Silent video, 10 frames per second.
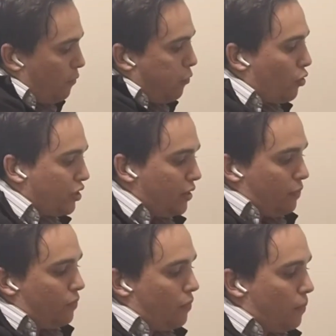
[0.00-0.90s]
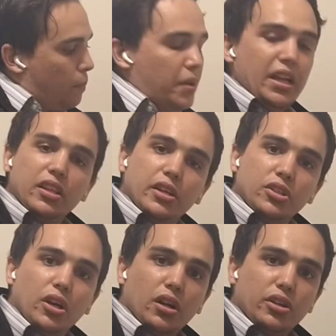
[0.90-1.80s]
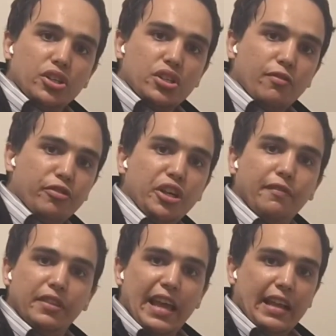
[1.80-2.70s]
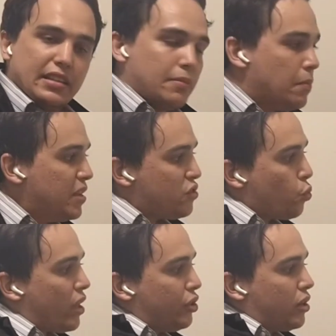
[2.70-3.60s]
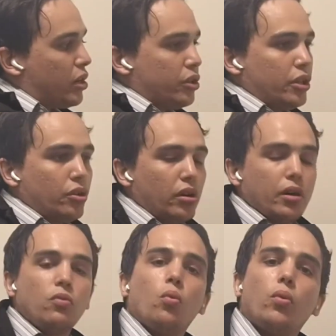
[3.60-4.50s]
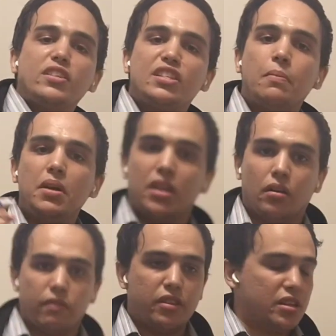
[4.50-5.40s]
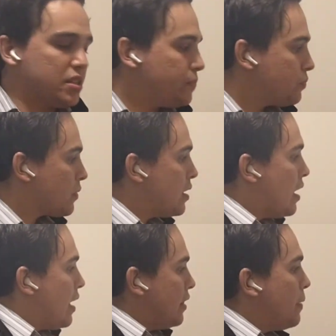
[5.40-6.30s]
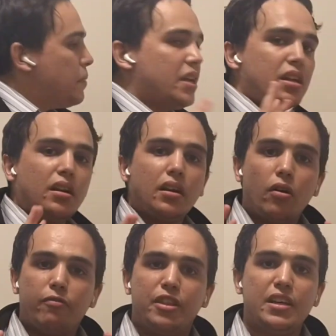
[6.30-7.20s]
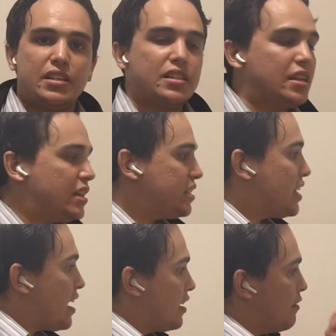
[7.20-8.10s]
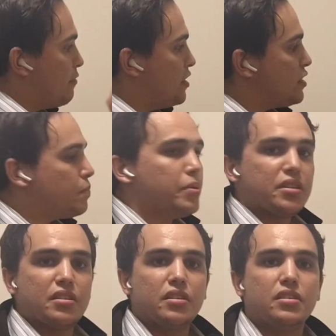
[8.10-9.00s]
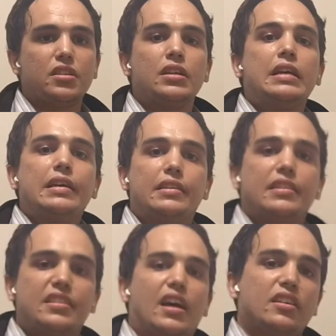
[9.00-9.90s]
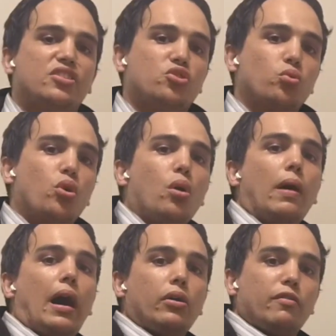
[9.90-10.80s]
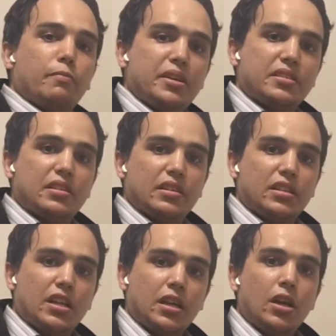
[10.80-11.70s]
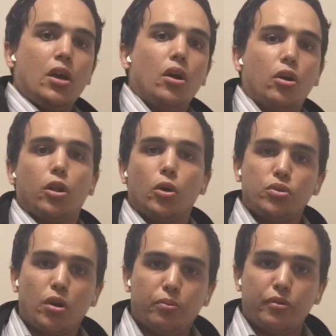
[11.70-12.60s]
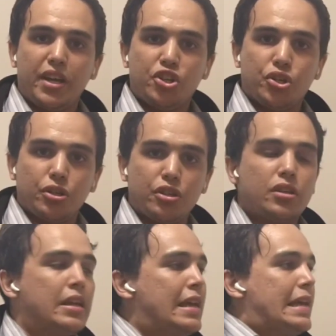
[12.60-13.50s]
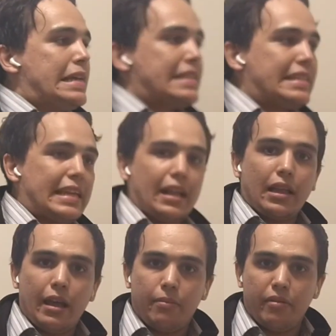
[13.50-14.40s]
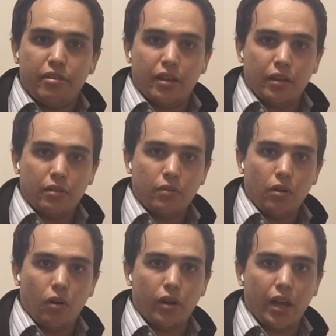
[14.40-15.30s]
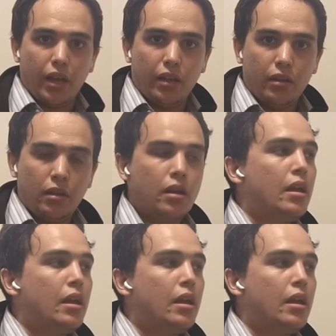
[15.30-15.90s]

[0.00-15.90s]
$40 million free of debt means $1 on the dollar. What's the meaning of this? The meaning of this is that if this business decides to go out of business, close operations, sell everything, okay,